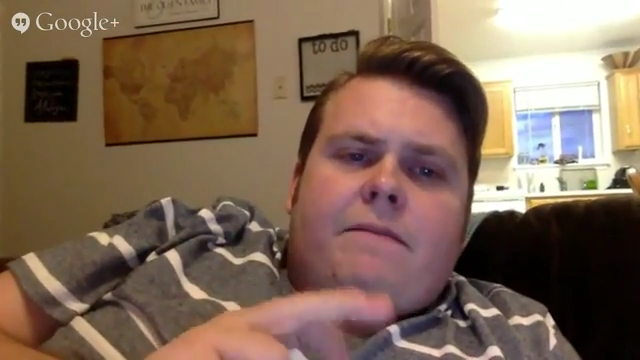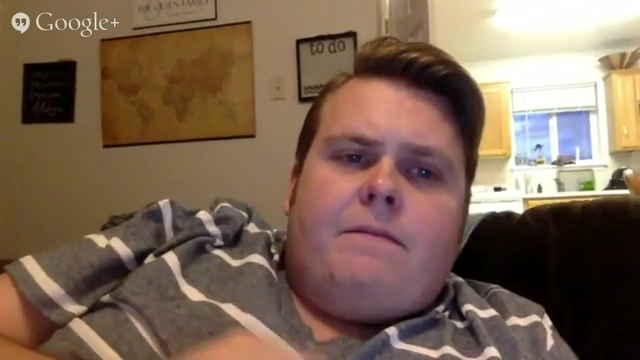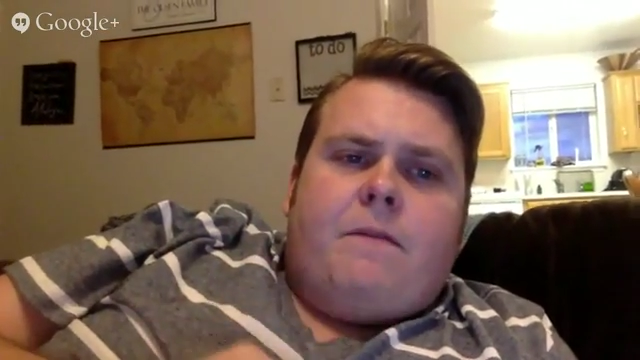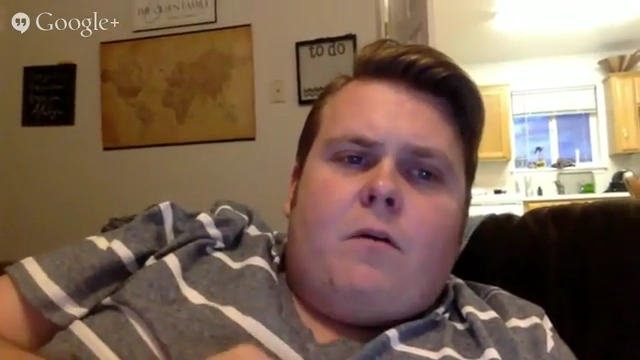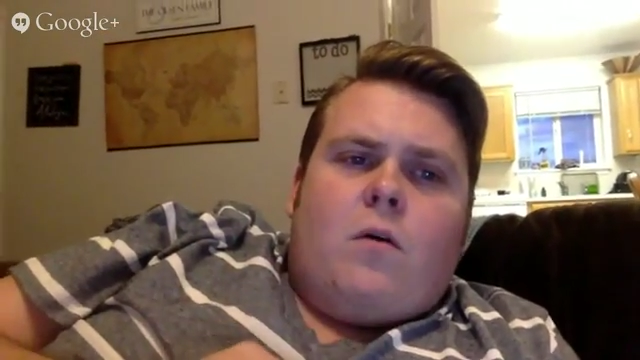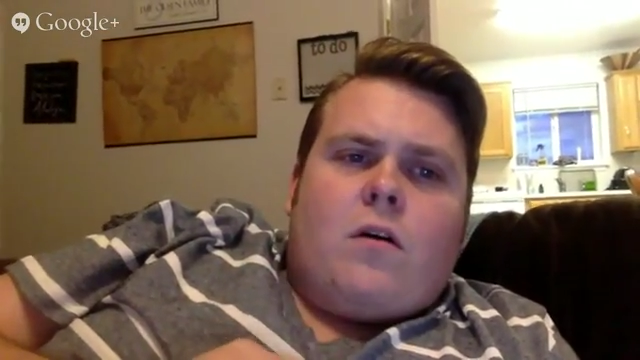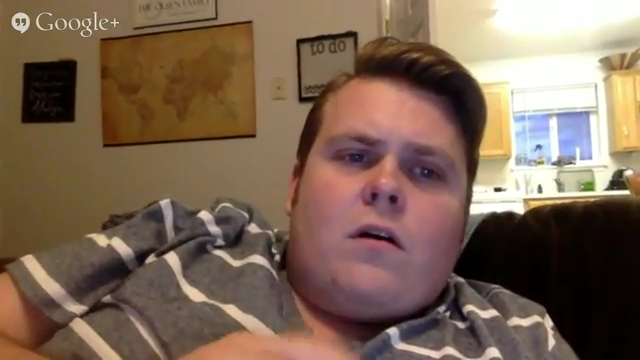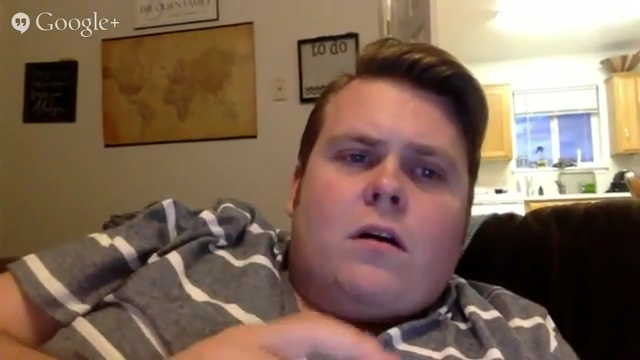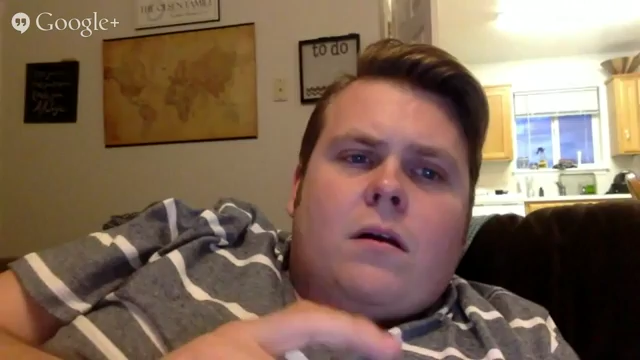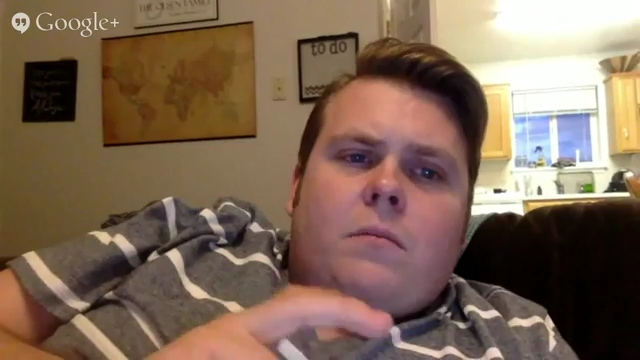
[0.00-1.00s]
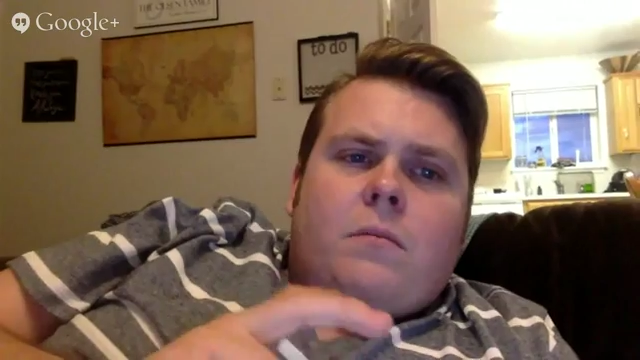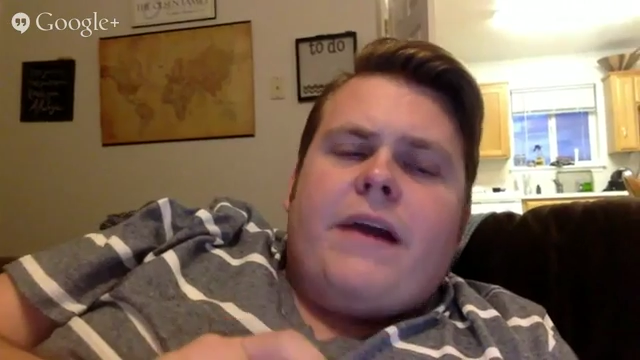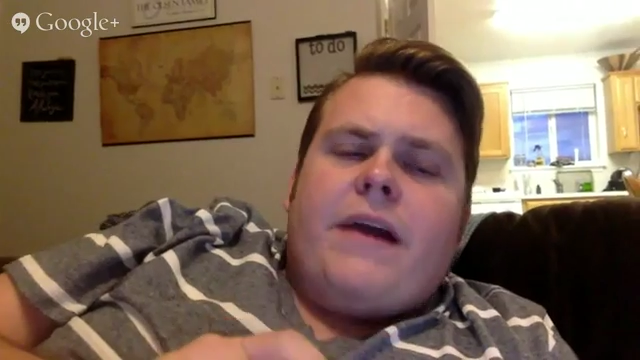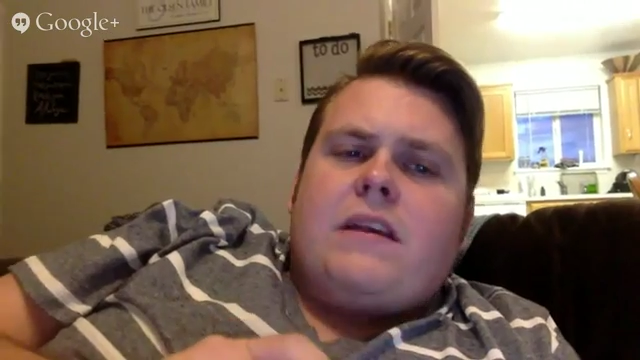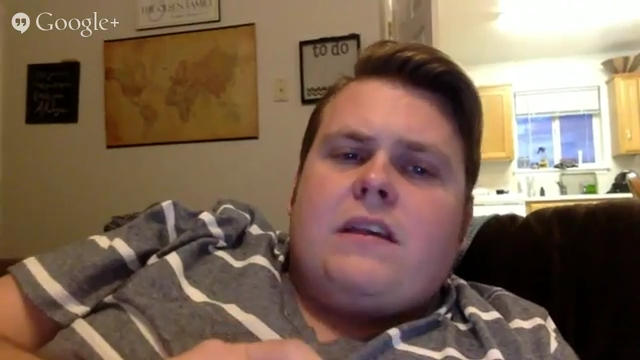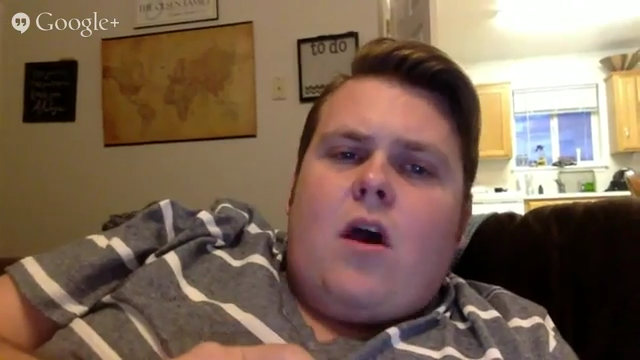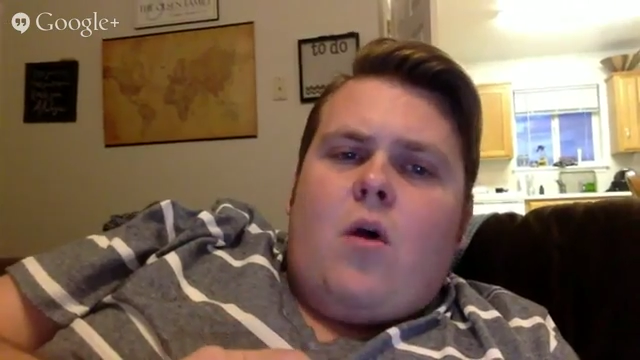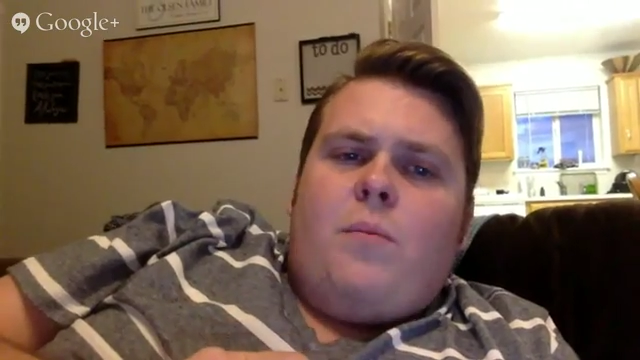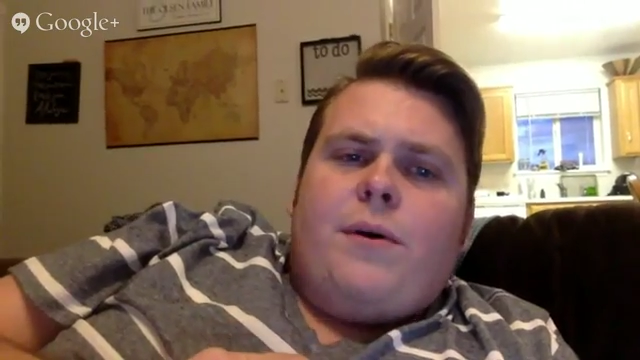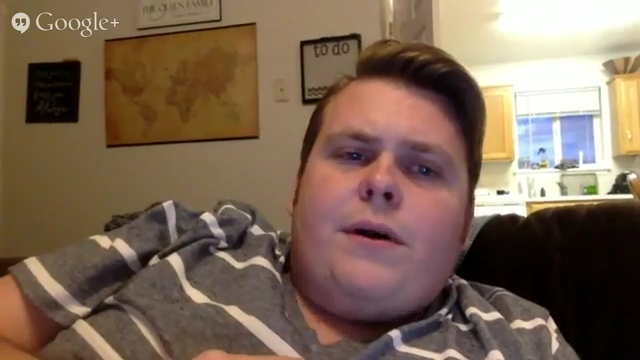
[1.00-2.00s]
4 by the
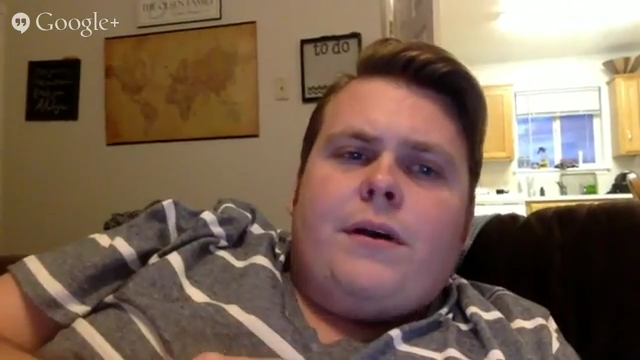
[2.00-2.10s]
slope,